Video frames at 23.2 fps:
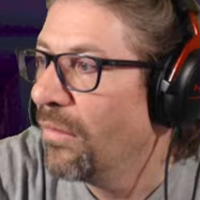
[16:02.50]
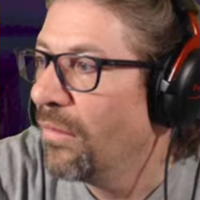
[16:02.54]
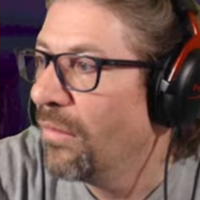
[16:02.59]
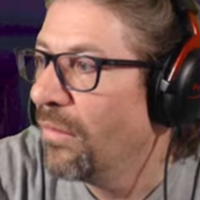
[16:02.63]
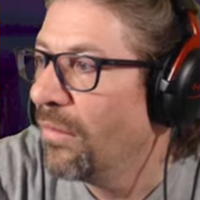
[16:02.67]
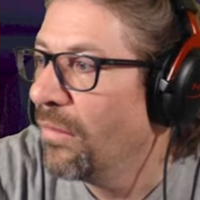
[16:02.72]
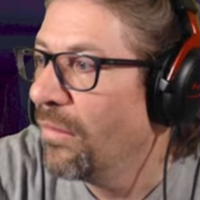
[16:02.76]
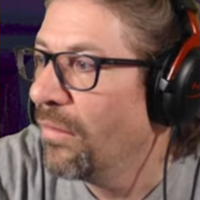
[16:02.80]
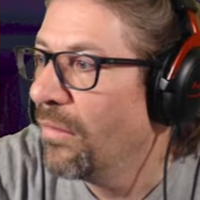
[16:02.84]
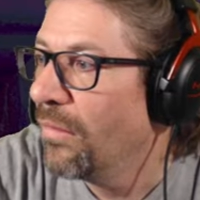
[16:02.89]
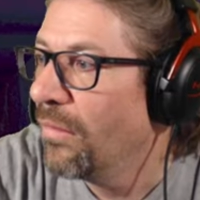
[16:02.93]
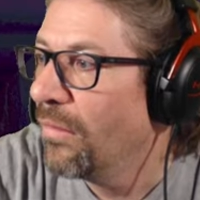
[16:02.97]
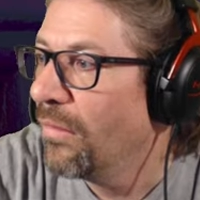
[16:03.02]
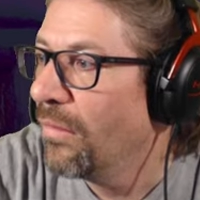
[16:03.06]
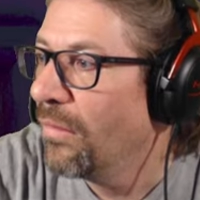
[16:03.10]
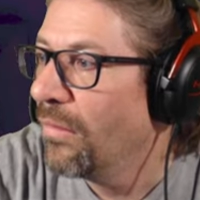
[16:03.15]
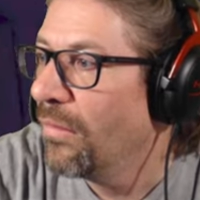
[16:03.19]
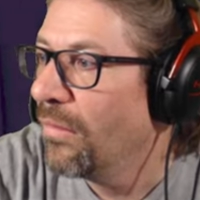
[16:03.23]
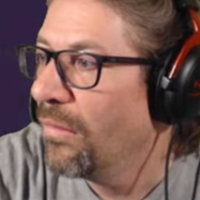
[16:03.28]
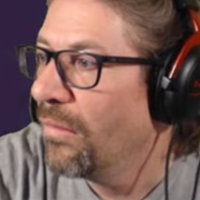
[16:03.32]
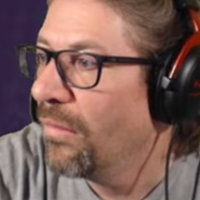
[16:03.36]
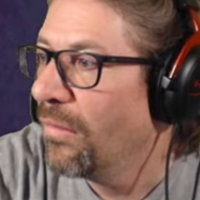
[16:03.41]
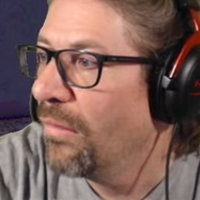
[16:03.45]

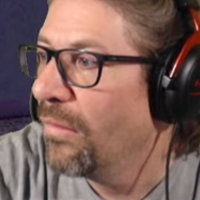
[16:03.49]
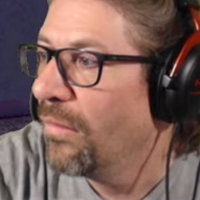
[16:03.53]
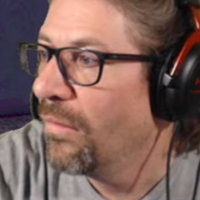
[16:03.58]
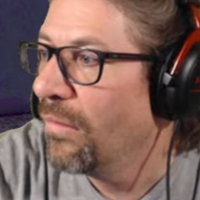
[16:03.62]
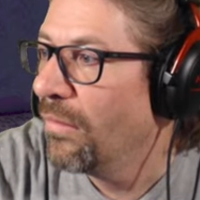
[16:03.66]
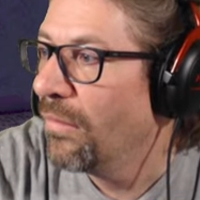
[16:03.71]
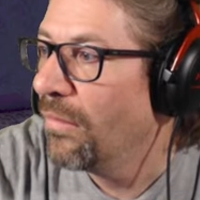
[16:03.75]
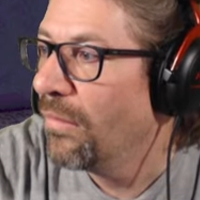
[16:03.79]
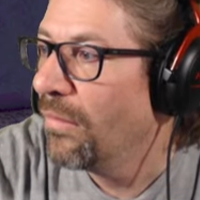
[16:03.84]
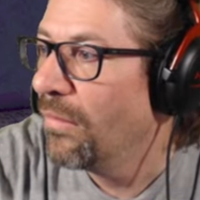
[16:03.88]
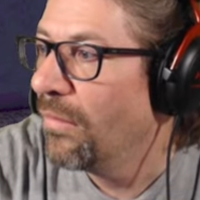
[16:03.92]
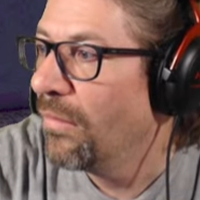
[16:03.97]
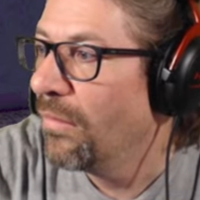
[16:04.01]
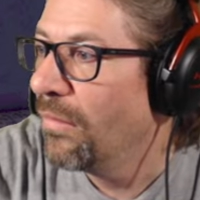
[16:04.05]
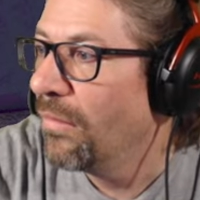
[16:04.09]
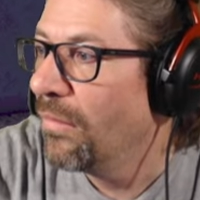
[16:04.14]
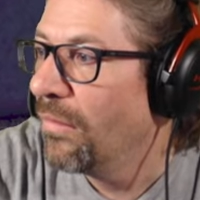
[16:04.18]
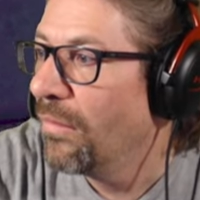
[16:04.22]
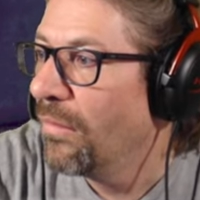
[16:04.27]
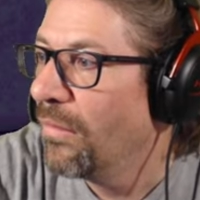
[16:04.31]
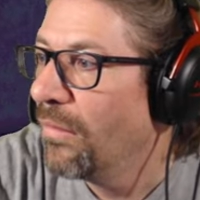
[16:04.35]
Nothing is said.